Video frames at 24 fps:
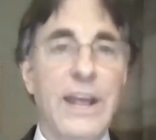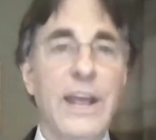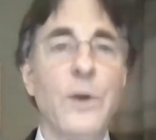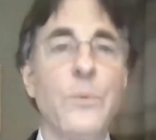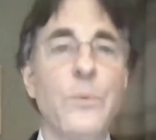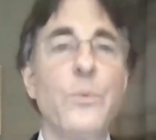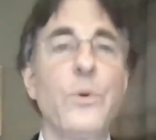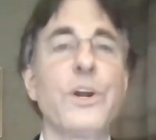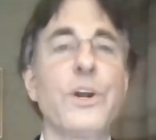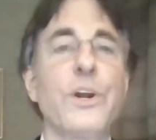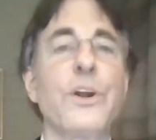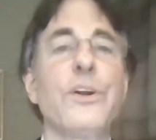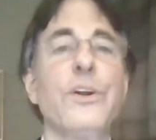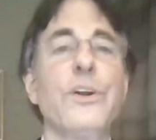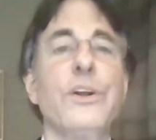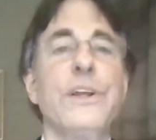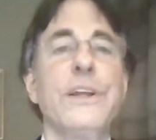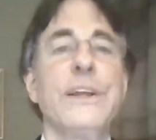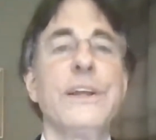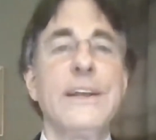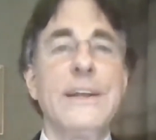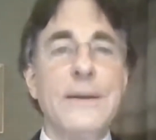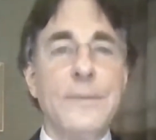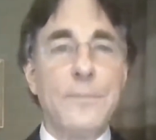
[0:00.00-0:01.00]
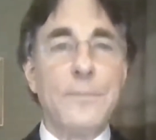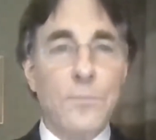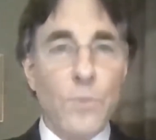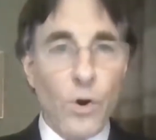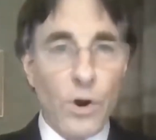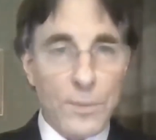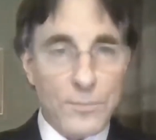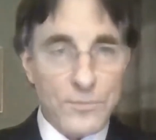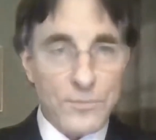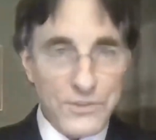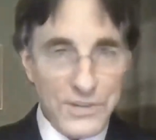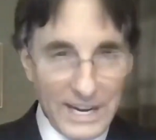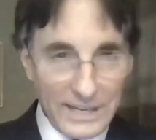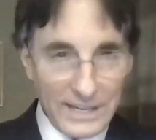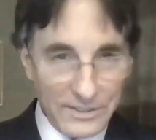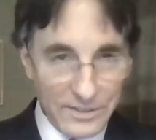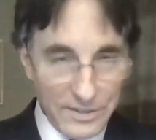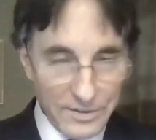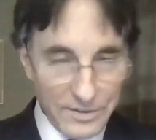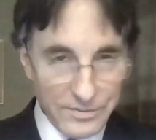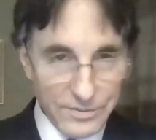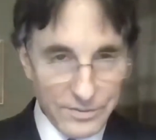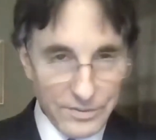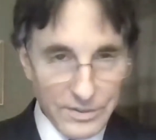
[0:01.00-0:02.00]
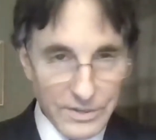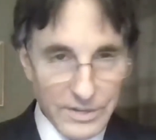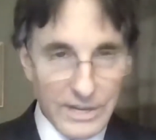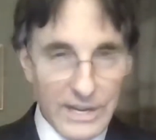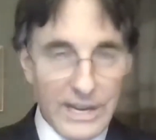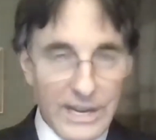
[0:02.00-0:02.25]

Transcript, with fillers: and we're more objective